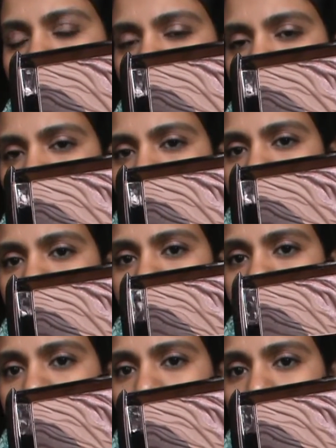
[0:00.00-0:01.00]
creamy
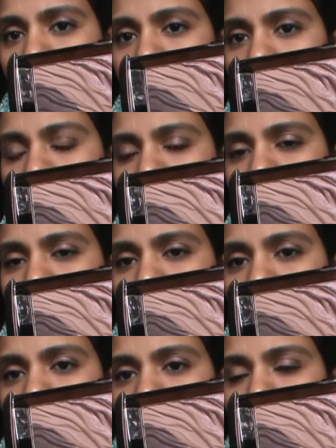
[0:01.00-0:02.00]
so
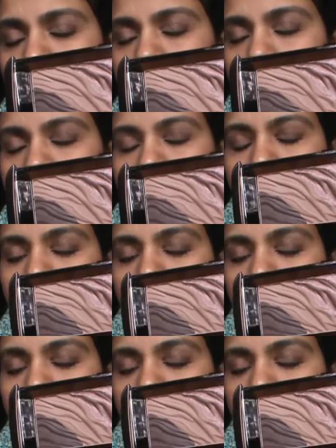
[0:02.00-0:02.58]
buttery and